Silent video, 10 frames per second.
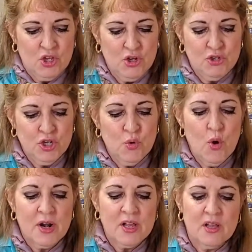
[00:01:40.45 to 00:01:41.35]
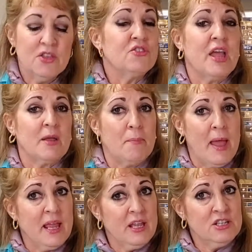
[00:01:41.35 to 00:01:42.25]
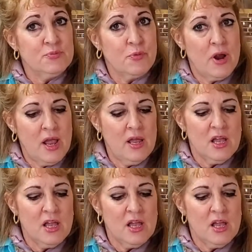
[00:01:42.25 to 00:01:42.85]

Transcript: You do want to take baking spray